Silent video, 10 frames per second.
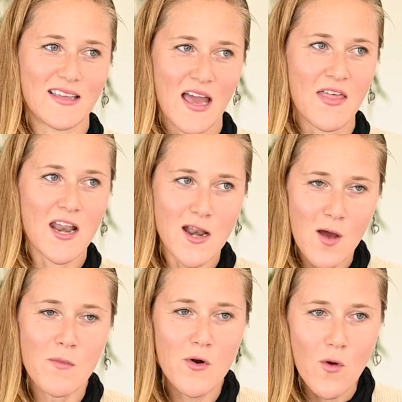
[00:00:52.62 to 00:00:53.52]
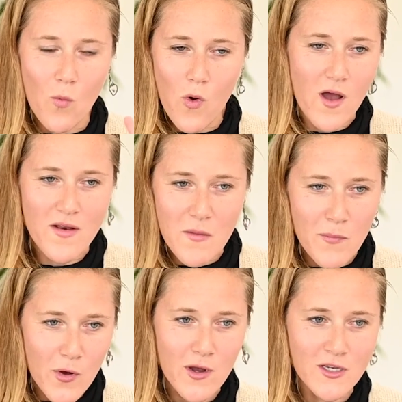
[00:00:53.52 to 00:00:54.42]
Yeah, that number one
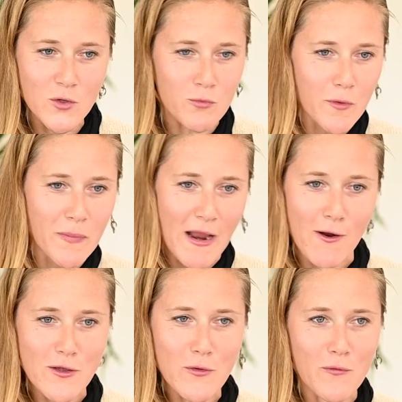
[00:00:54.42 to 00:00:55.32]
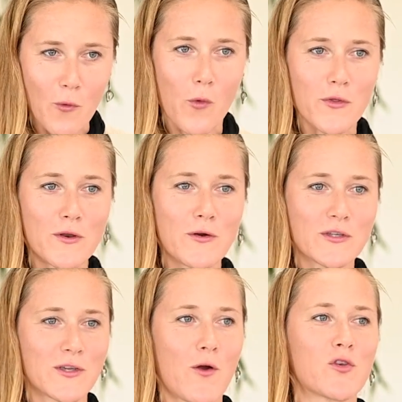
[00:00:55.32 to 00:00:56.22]
book to prepare you for the
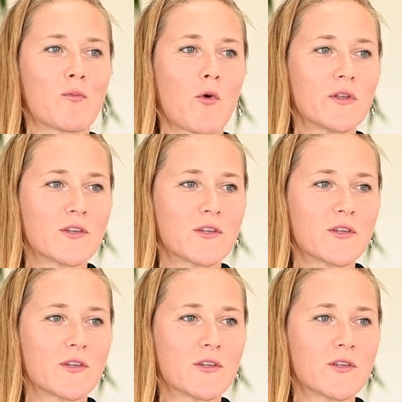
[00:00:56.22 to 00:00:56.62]
Nurse Coach Board